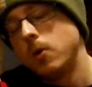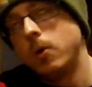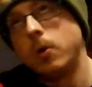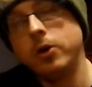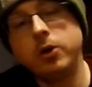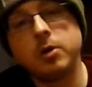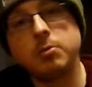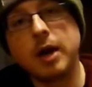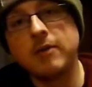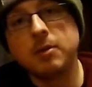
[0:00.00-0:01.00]
or you can
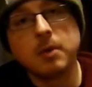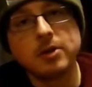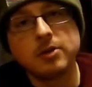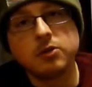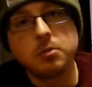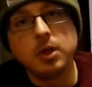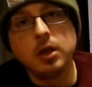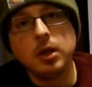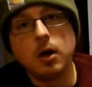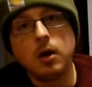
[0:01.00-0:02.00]
private message me